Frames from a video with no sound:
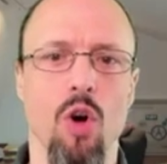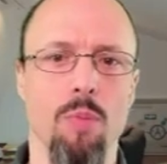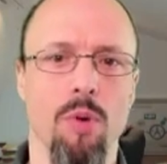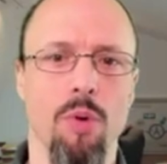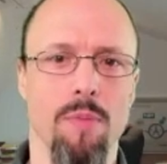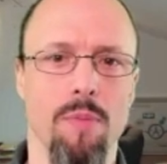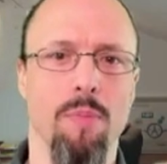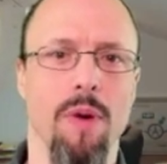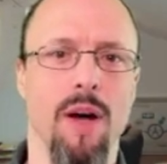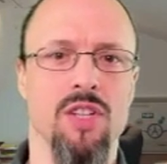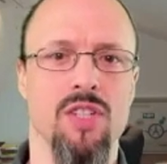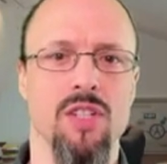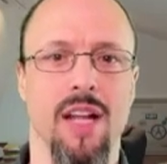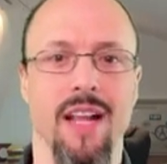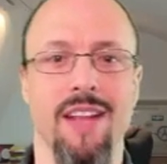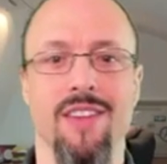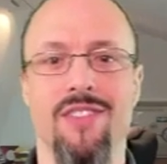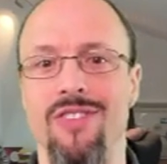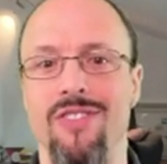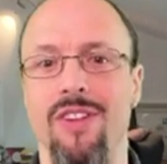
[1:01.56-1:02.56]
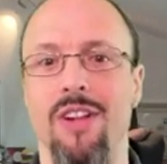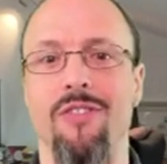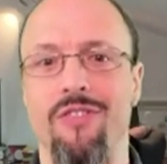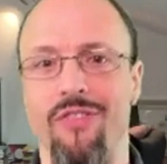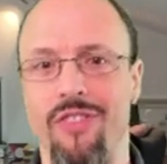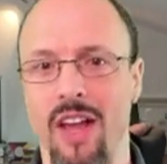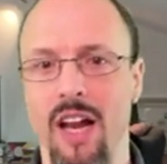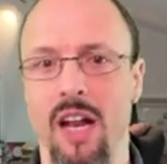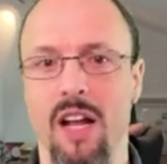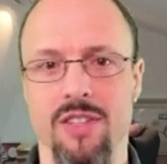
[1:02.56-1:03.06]
on budget, and still
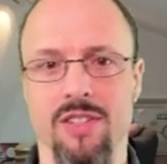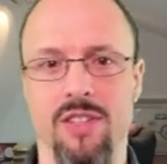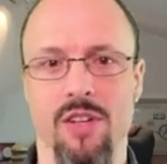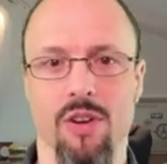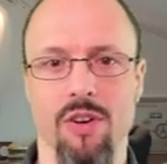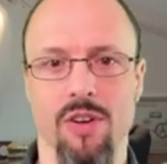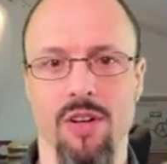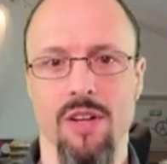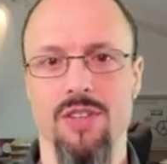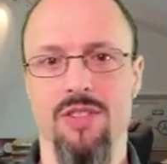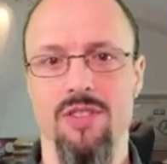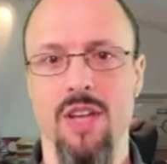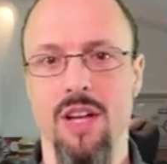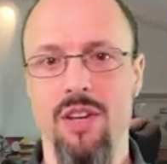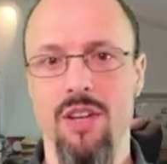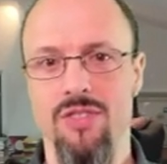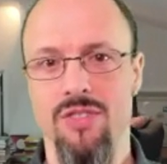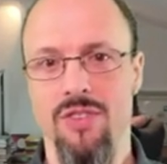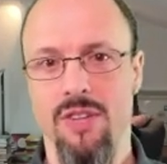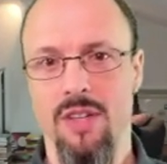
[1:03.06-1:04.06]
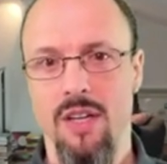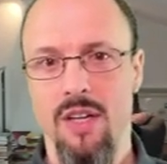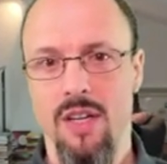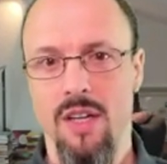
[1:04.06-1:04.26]
fail as an organization?